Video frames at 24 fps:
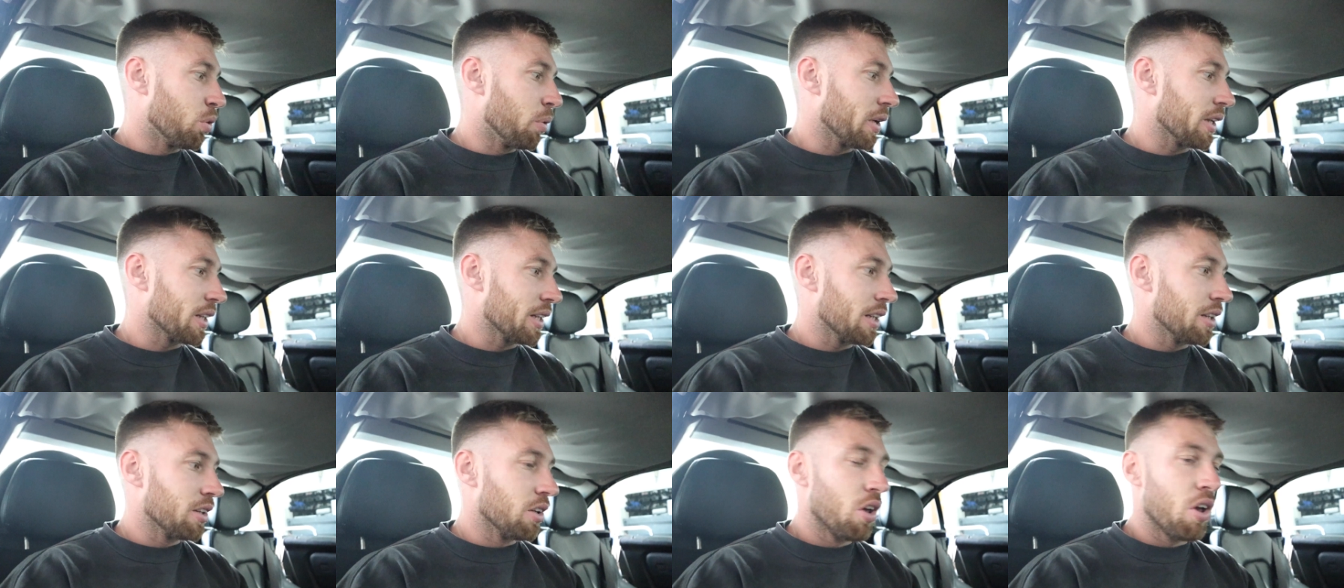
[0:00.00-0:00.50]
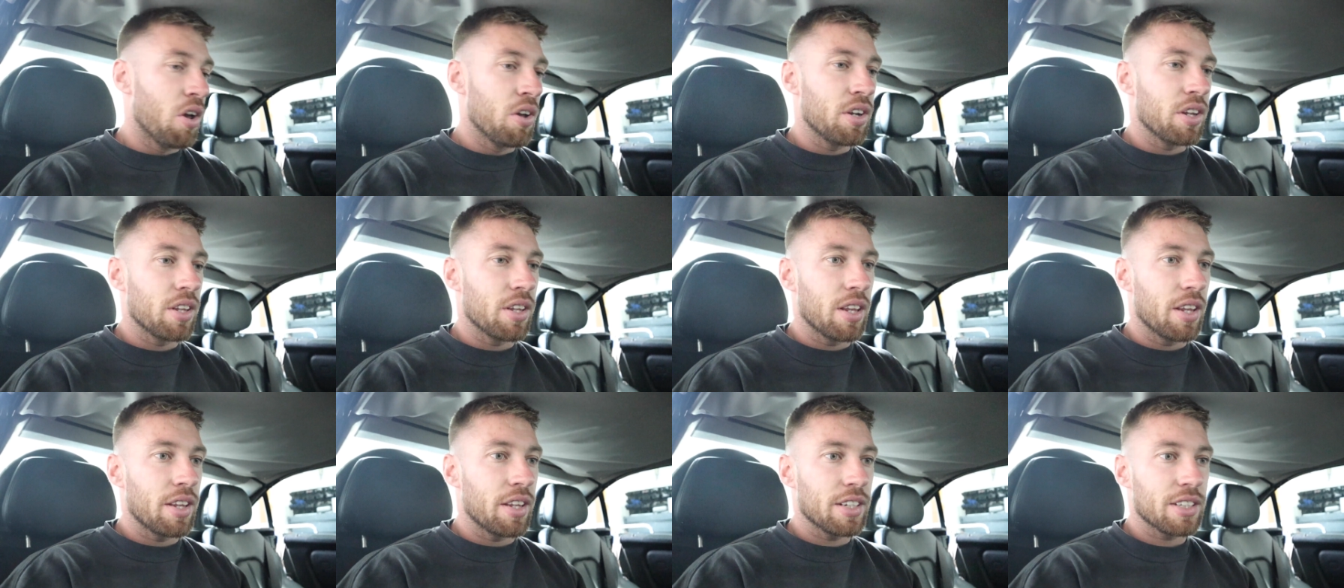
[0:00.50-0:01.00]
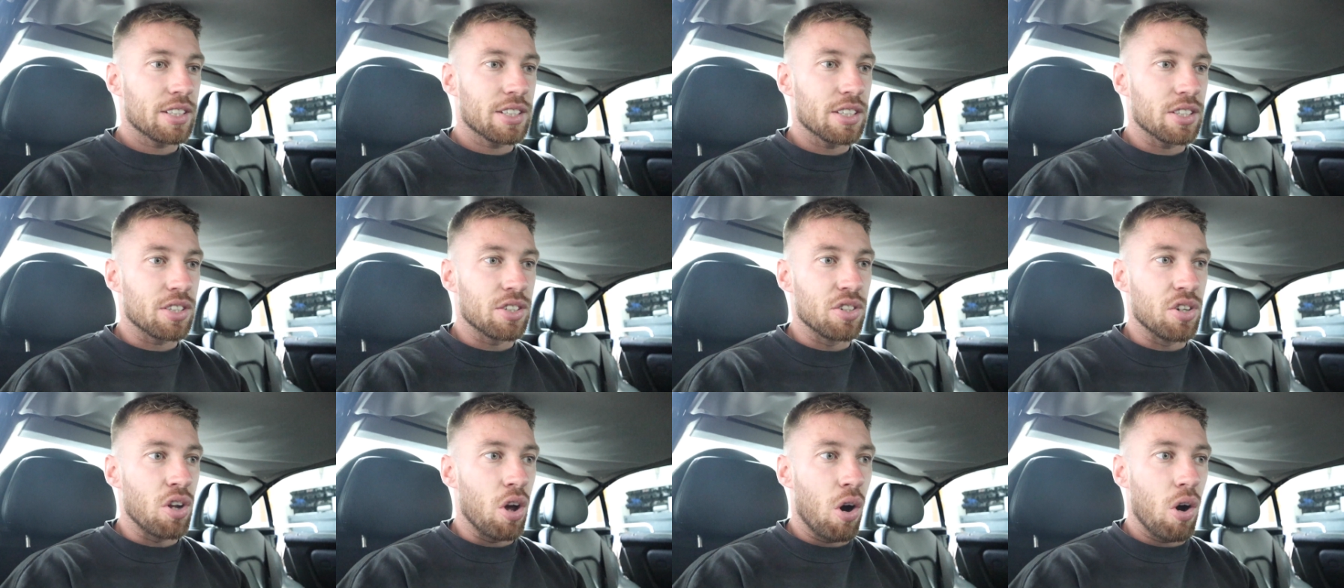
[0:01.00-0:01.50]
quickly learning that this is
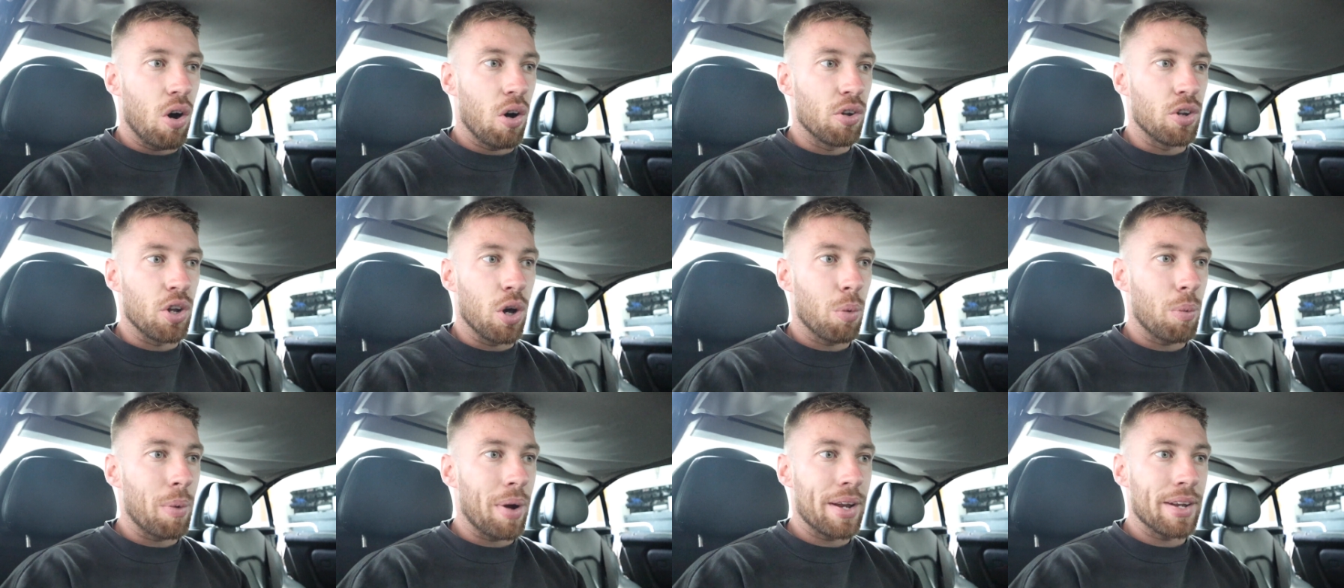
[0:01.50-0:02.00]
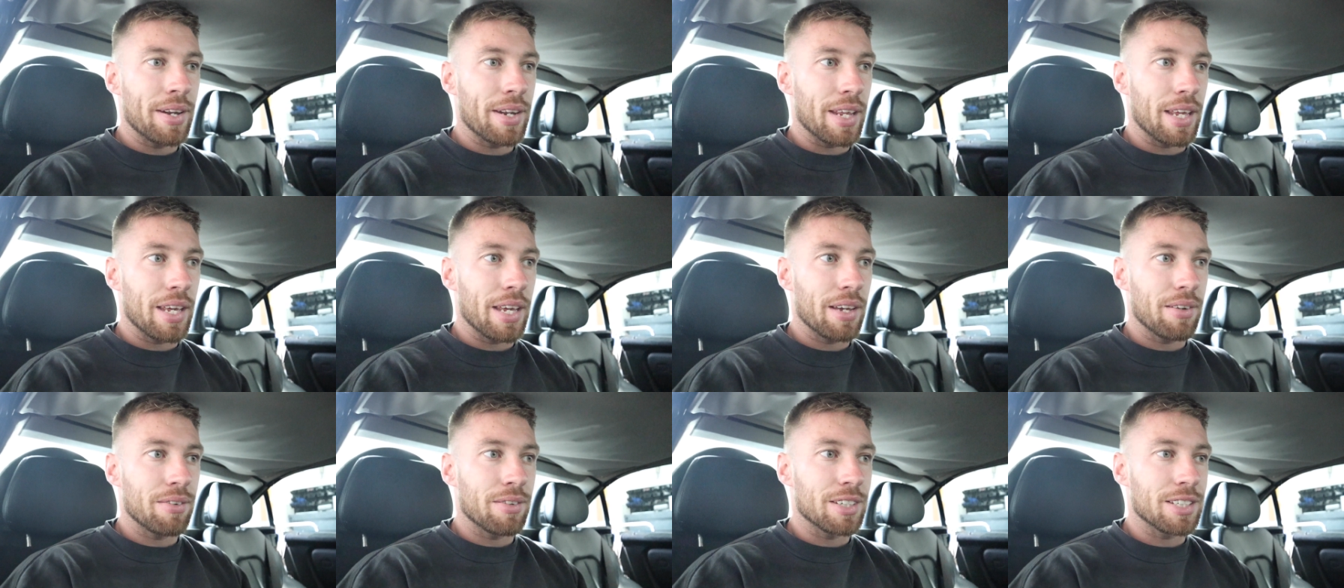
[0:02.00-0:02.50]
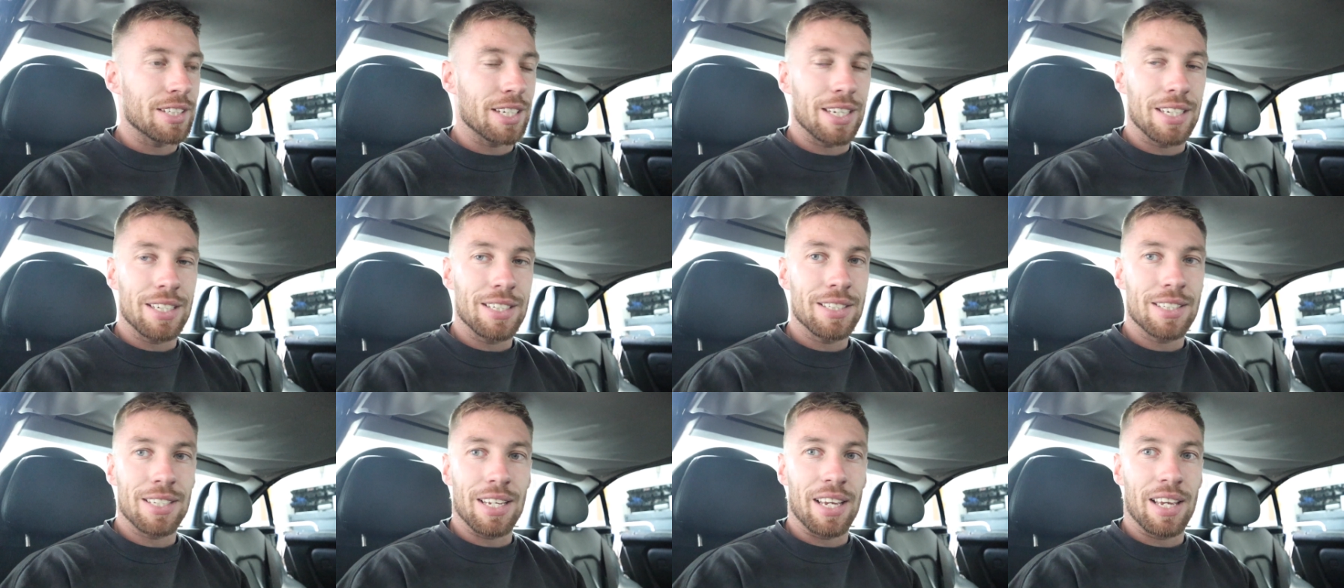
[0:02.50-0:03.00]
nowhere near as
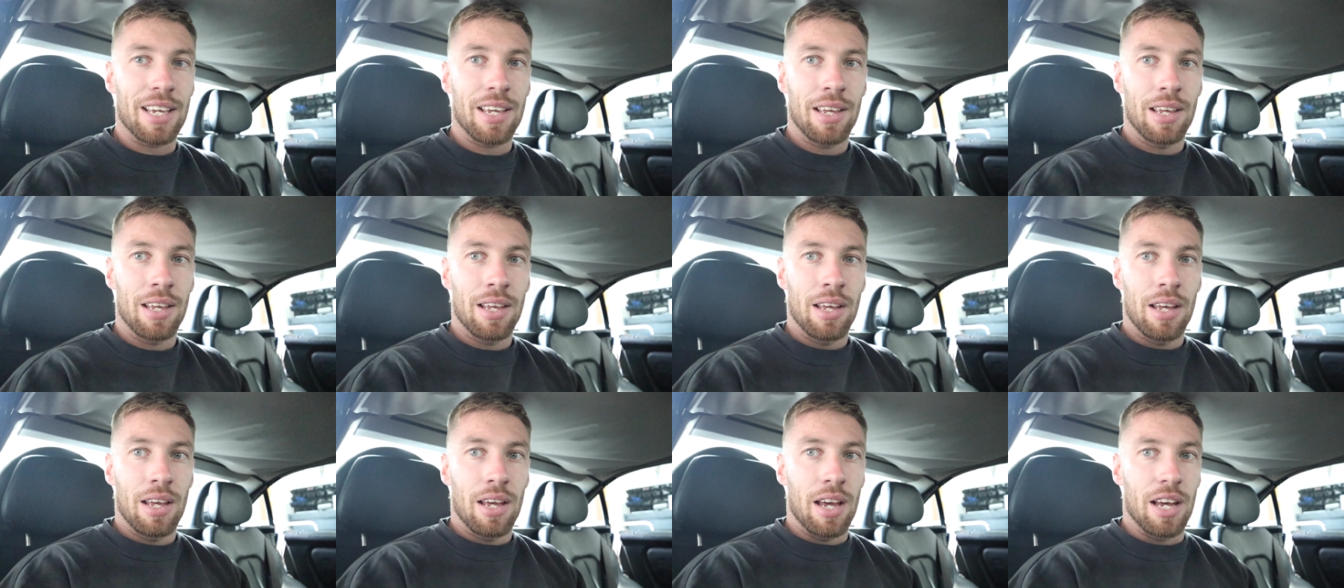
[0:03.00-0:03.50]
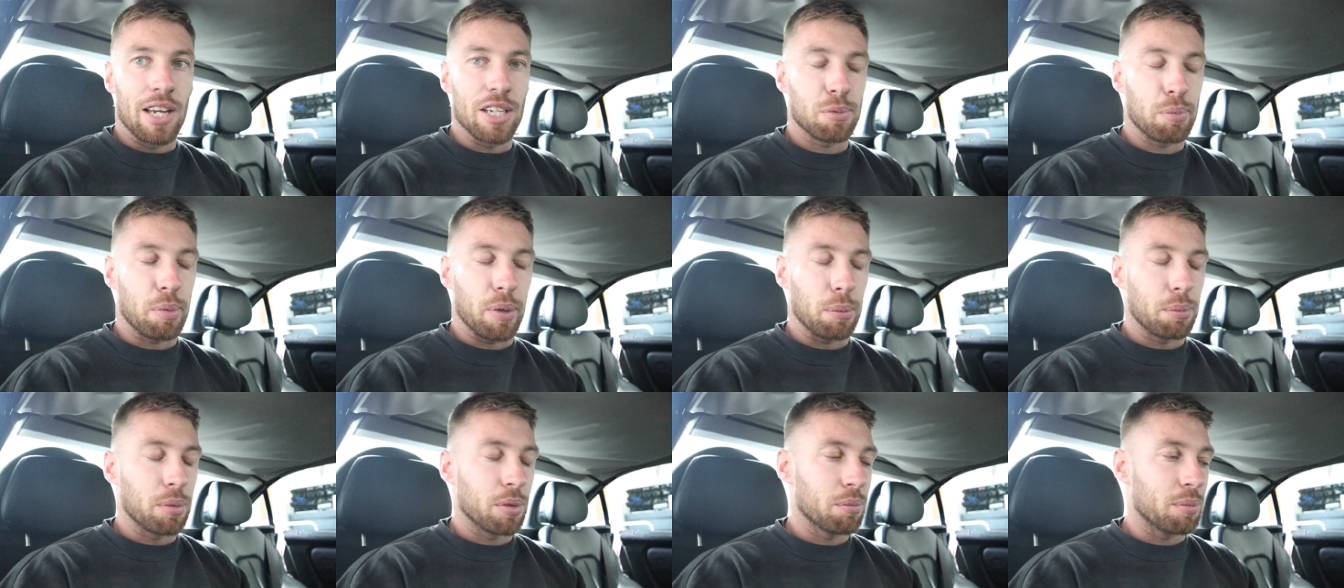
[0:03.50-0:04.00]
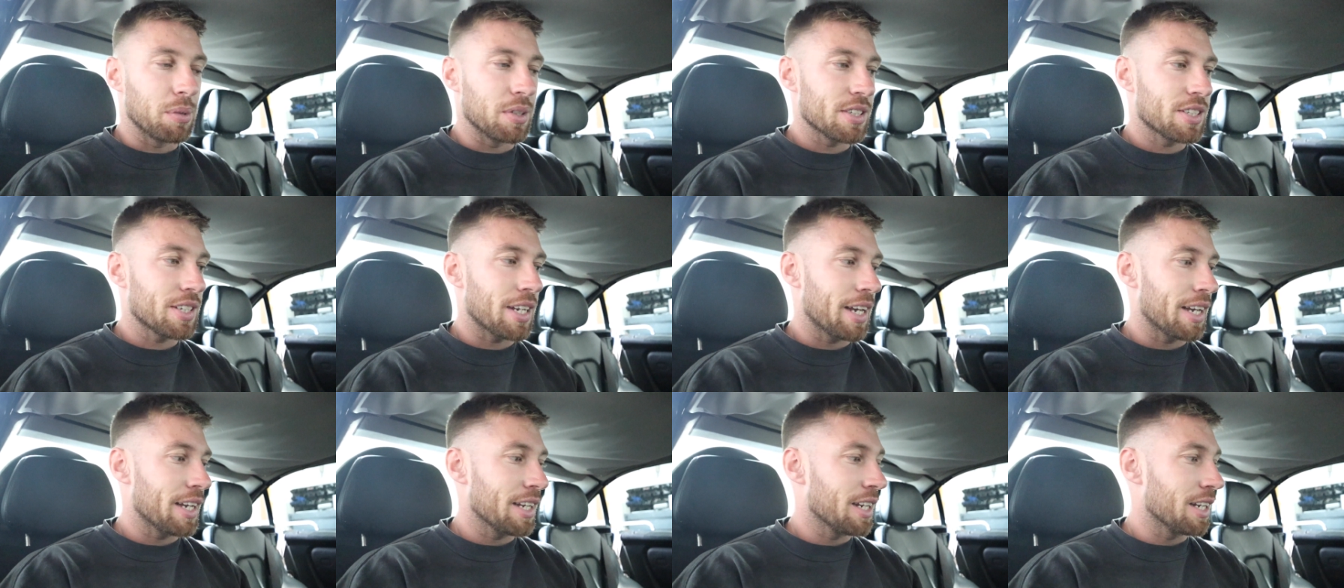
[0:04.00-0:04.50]
easy as people have been
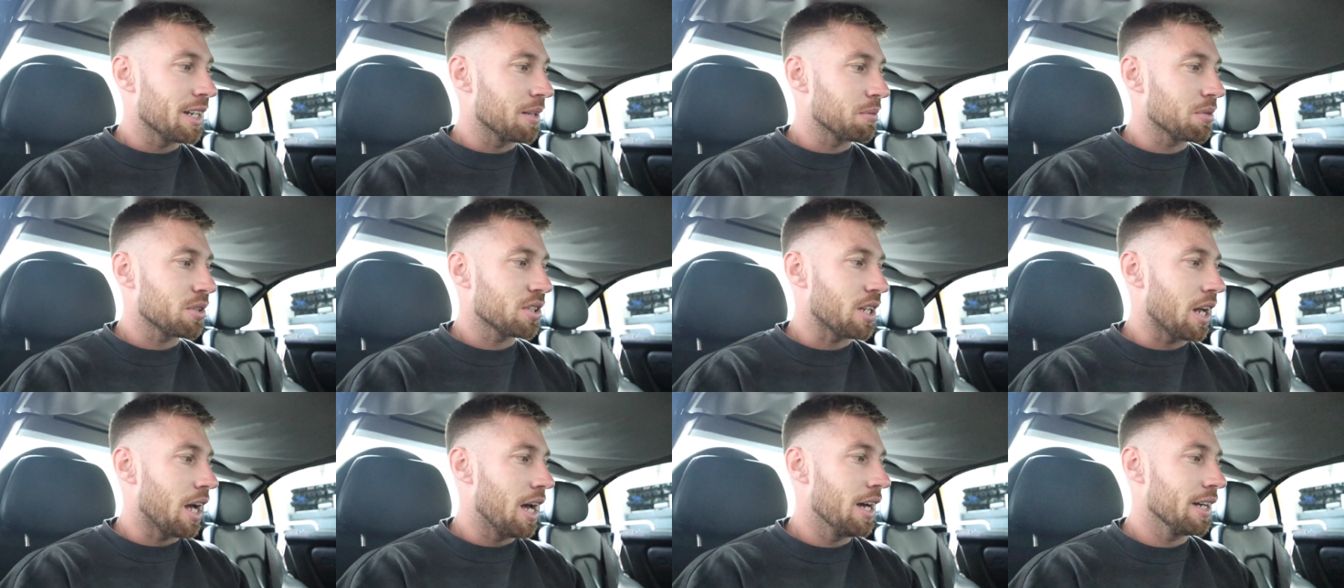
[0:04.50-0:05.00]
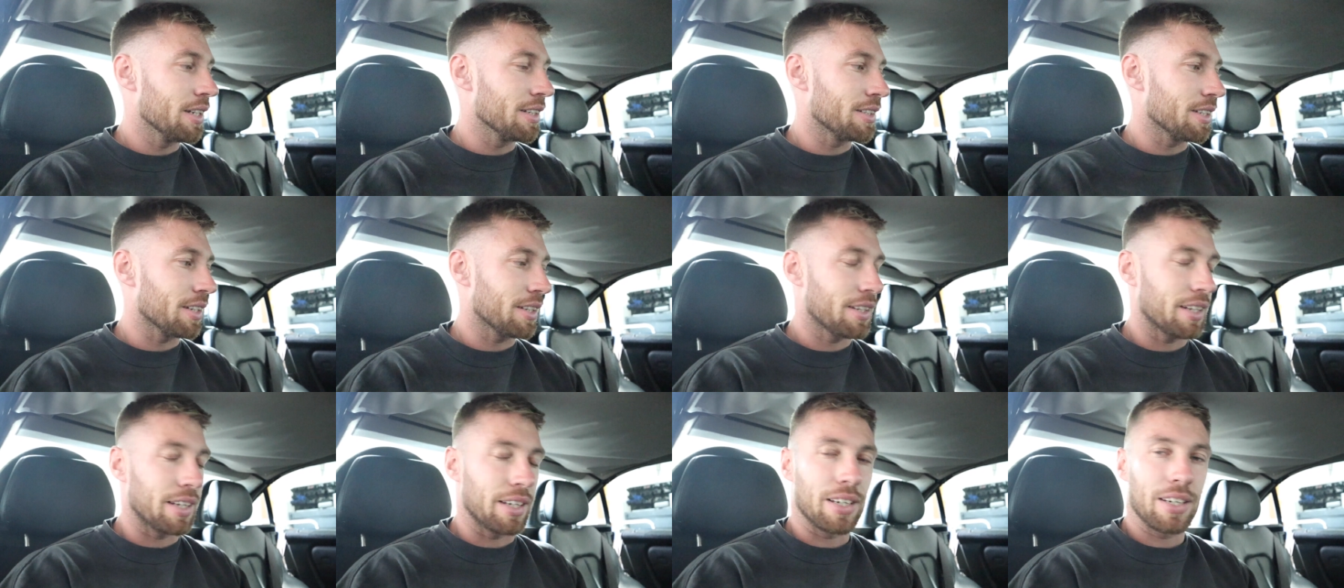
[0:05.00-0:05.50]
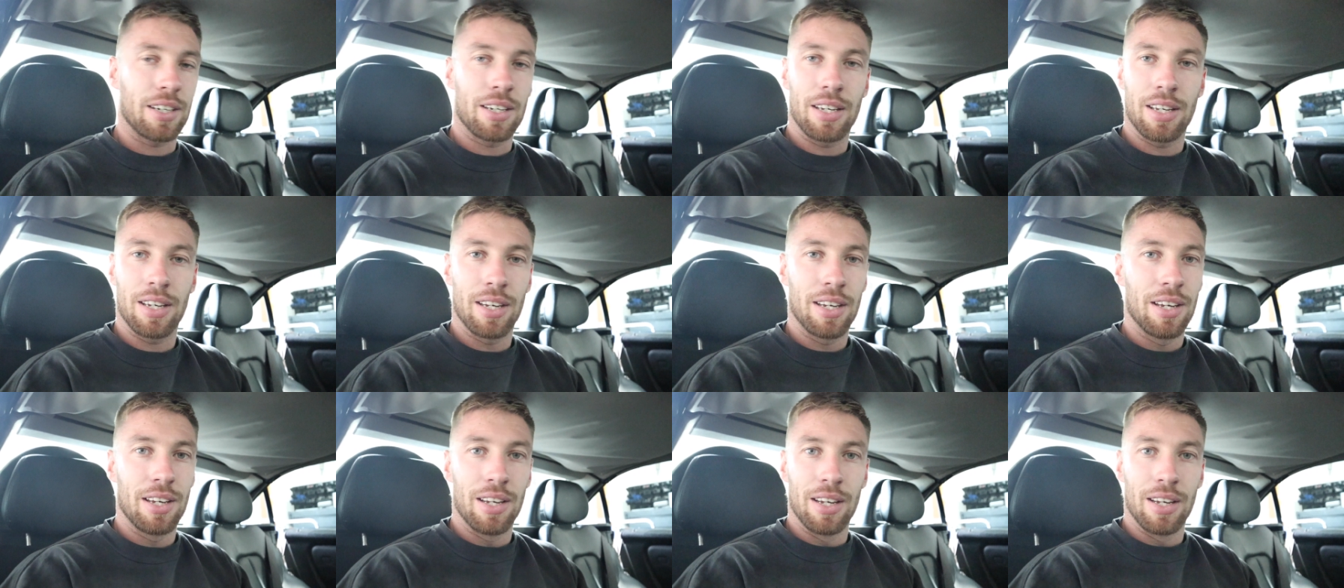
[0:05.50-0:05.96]
saying, and I'm starting to think,